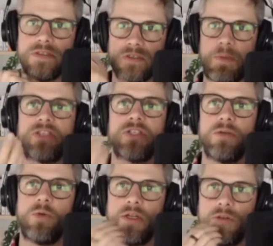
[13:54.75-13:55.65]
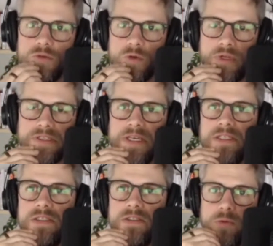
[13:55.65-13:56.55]
especially one who's
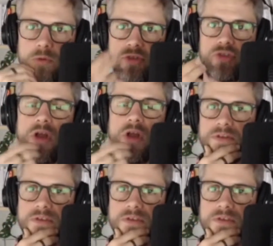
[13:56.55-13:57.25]
orientated towards striving